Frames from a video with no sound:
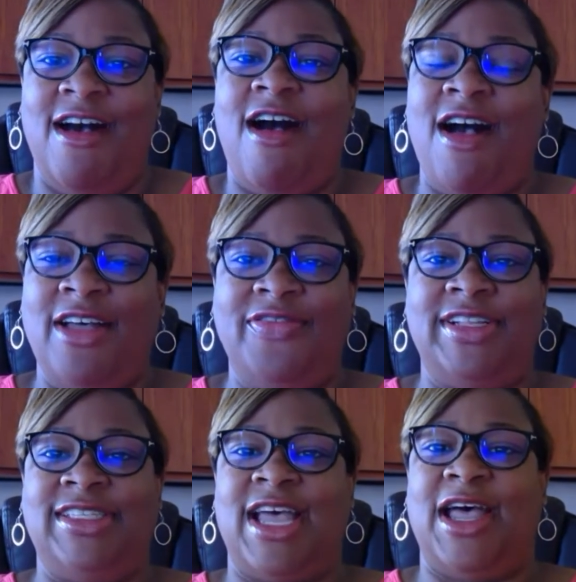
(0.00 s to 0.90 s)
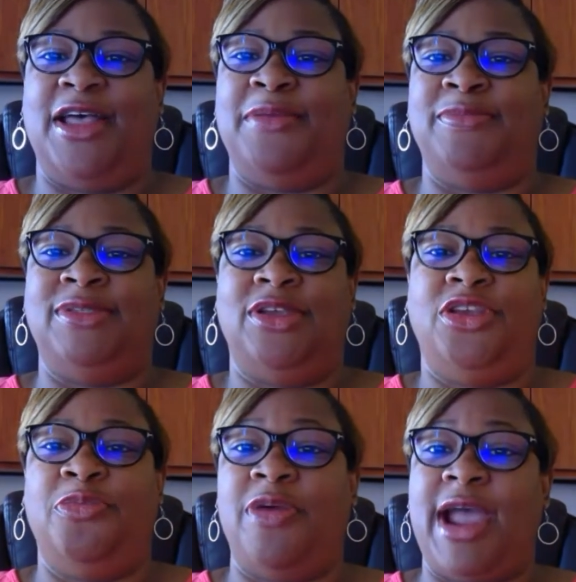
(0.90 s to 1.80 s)
Oftentimes,
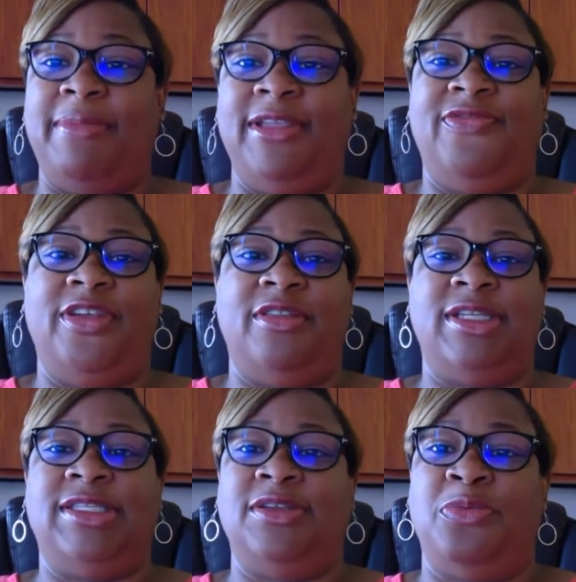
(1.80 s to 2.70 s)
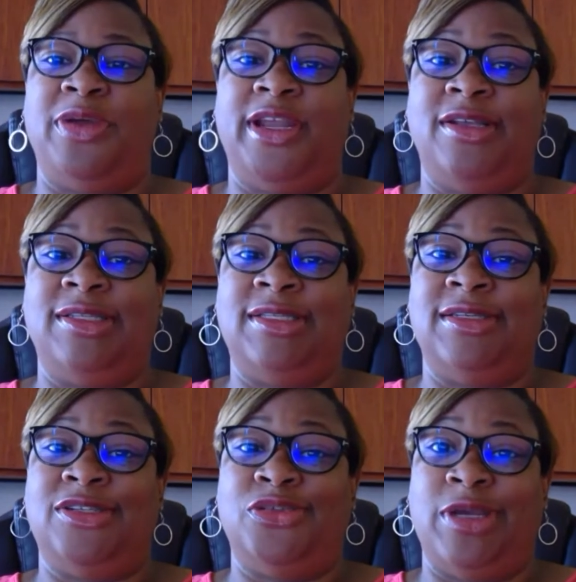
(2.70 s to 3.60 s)
you probably feel that someone else's
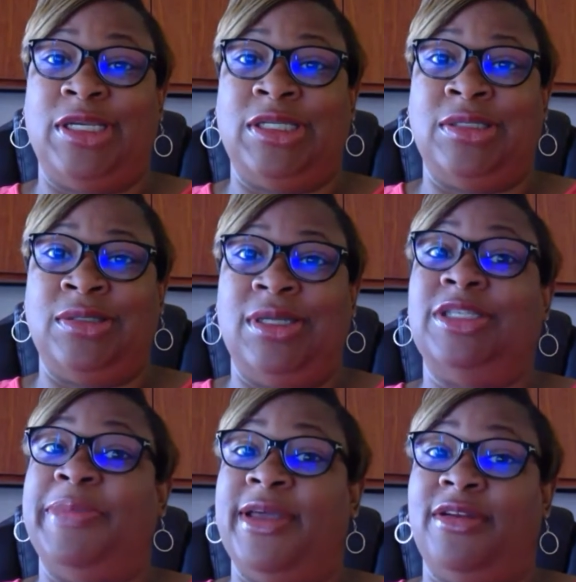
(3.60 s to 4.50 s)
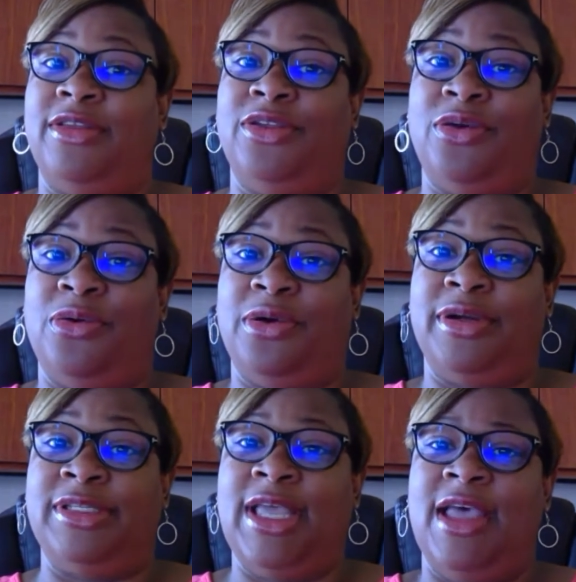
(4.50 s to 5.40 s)
situation is better than
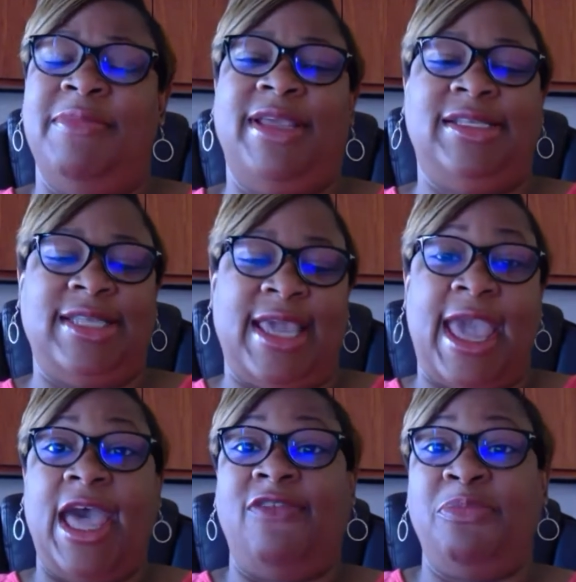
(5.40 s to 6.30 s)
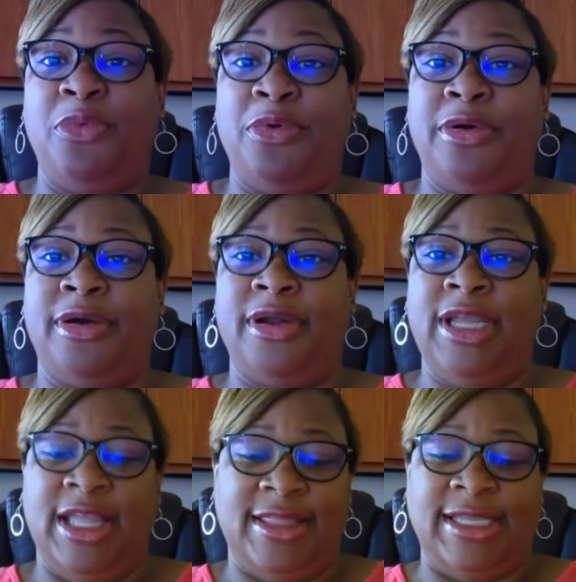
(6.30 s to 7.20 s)
yours because they have more,
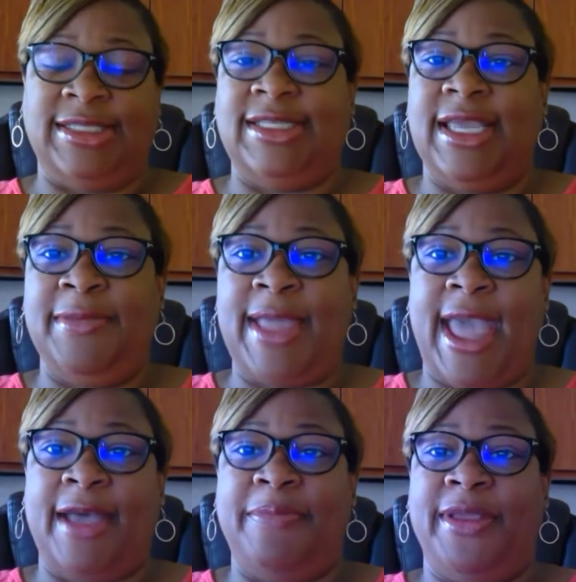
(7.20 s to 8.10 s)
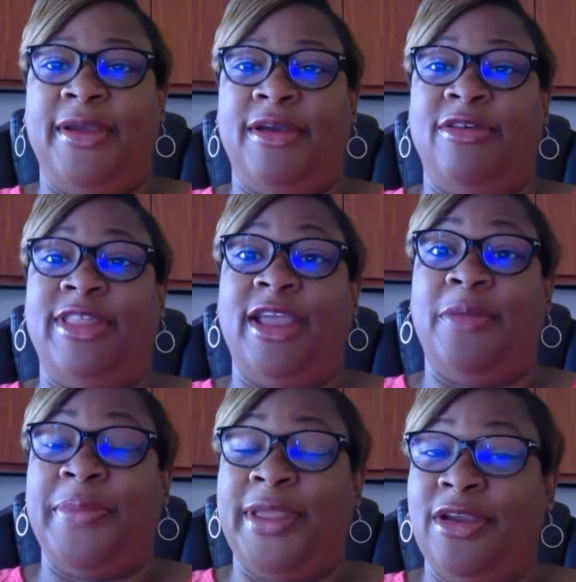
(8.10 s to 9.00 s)
they seem happier, or they
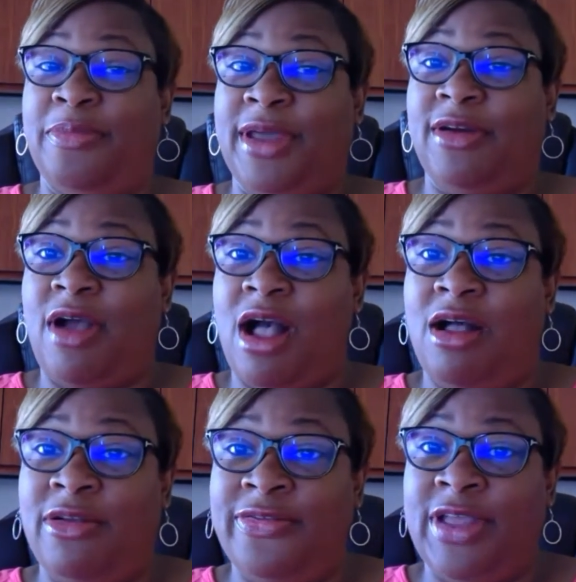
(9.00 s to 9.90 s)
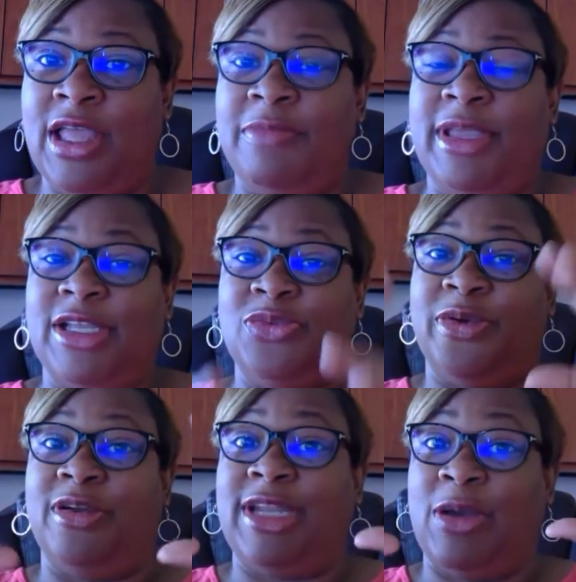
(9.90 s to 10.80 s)
appear better off because we're
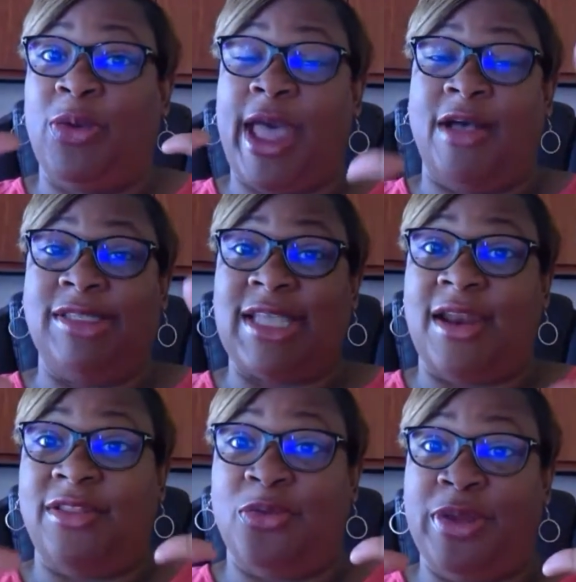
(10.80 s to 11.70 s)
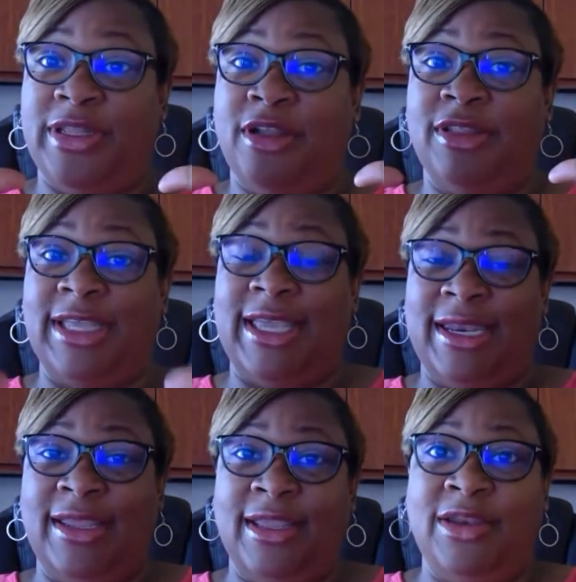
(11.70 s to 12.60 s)
on the outside of the window
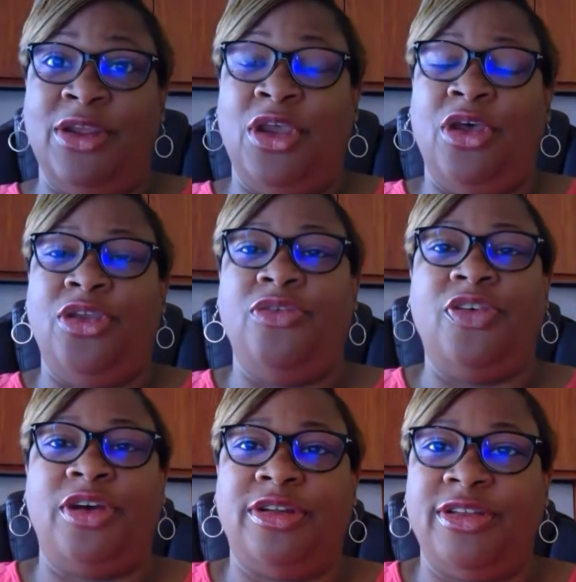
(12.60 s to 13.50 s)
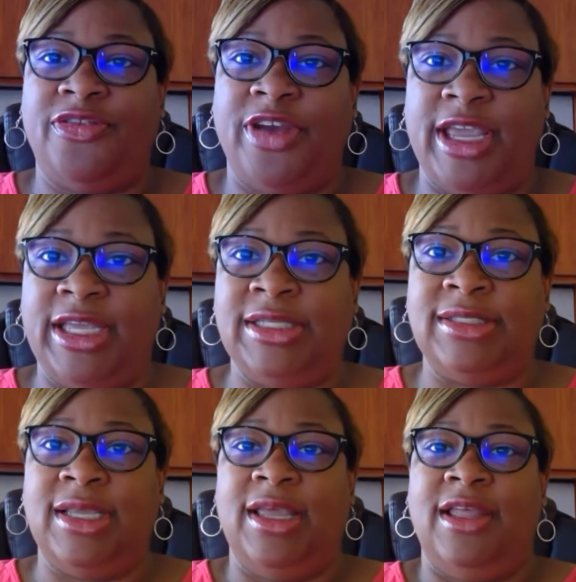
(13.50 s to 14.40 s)
looking in. You've heard the
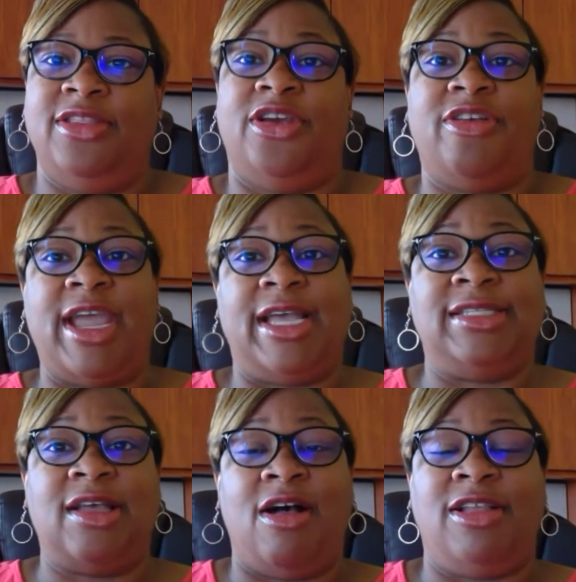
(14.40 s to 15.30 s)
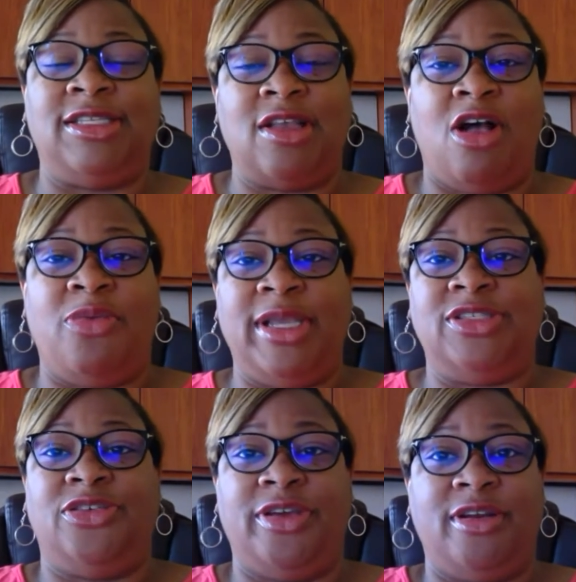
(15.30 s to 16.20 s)
phrase, the grass is
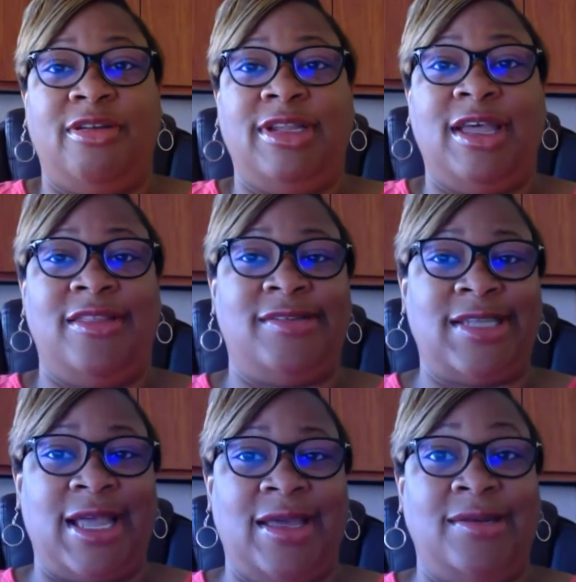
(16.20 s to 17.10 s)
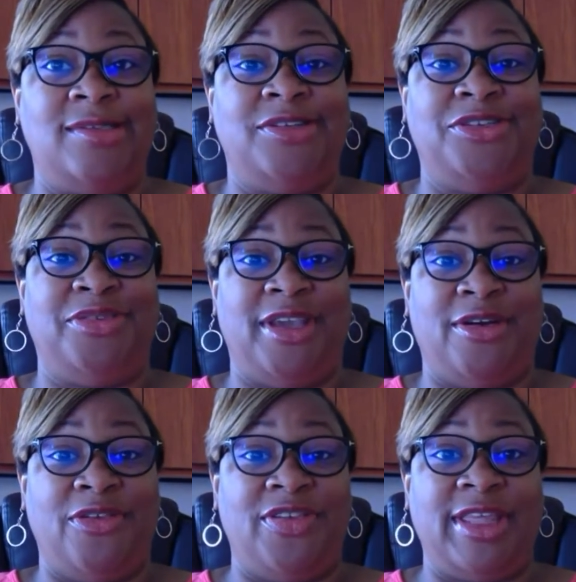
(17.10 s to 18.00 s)
always greener on the other side until you get
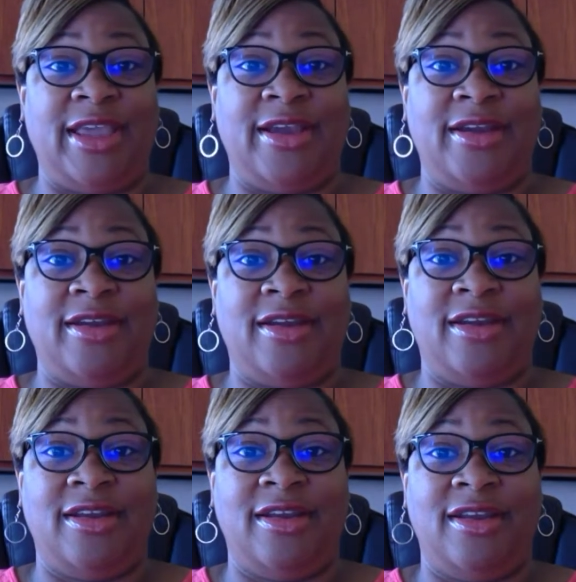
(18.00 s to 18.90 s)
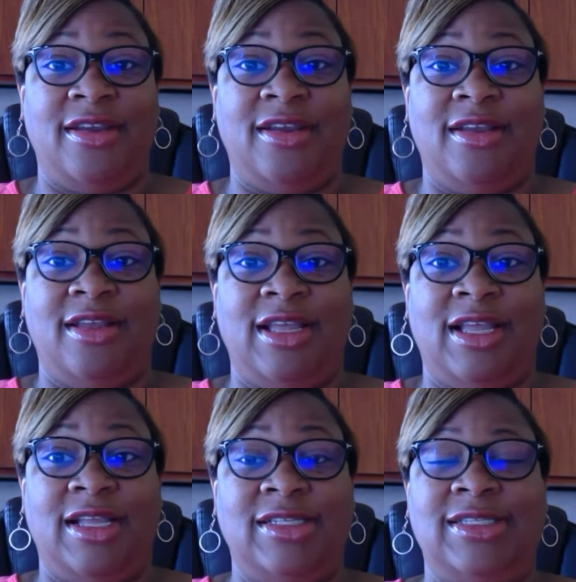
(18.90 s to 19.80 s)
over there.
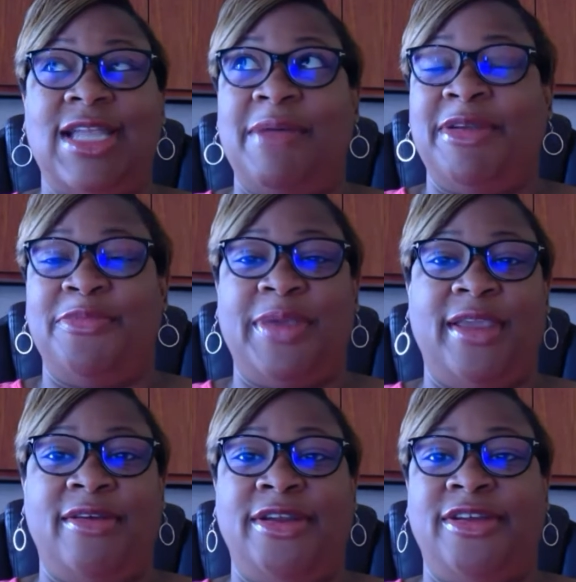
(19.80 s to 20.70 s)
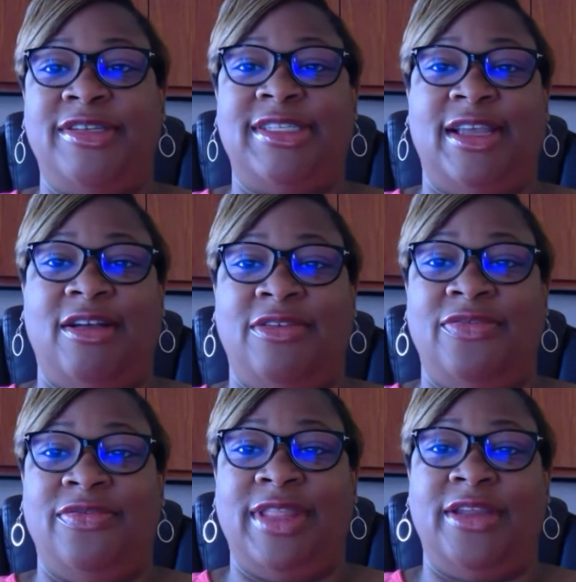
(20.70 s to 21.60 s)
Stop comparing
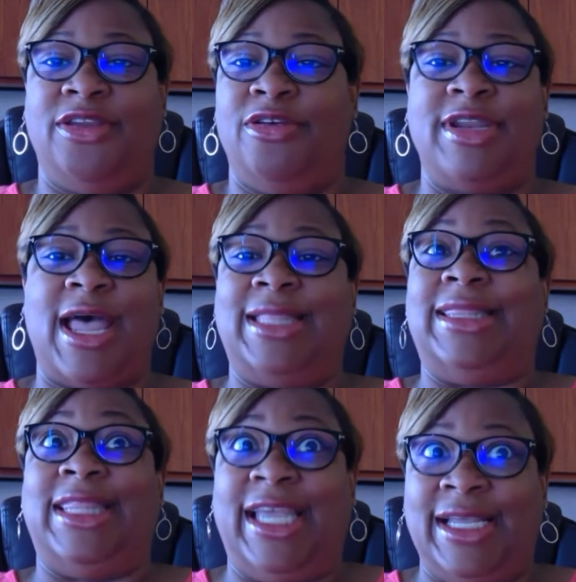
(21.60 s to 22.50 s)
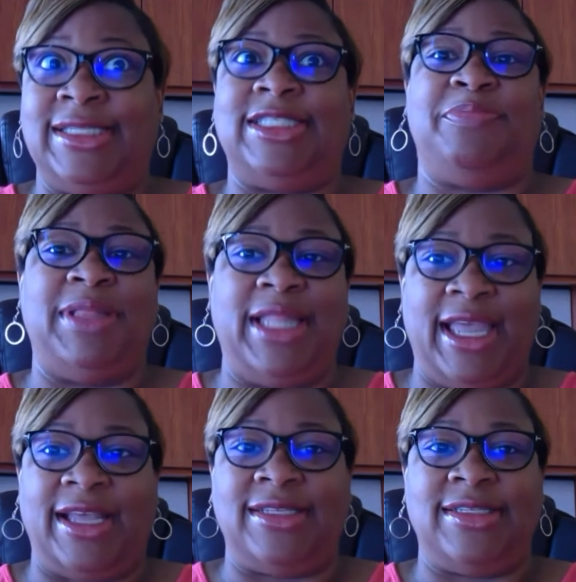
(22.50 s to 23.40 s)
yourself, that you're not less
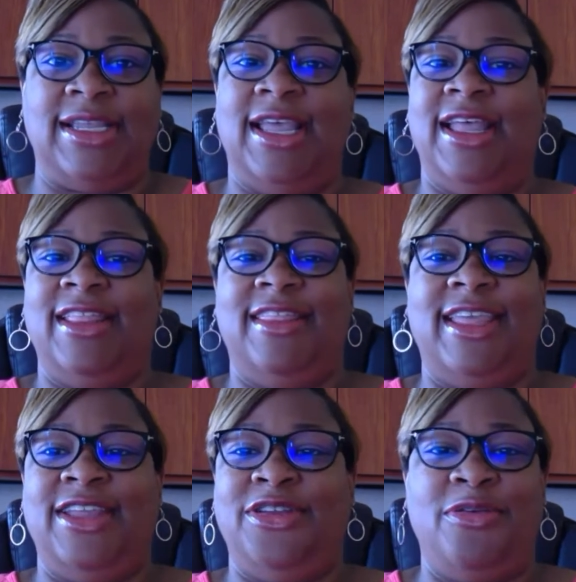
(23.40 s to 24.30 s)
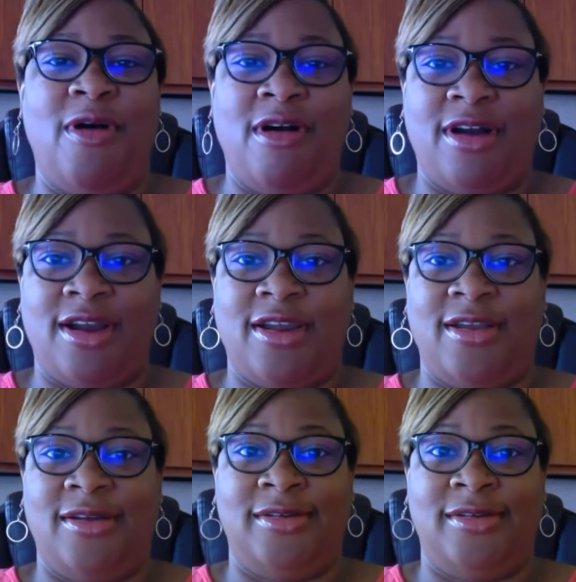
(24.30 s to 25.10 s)
blessed than you are.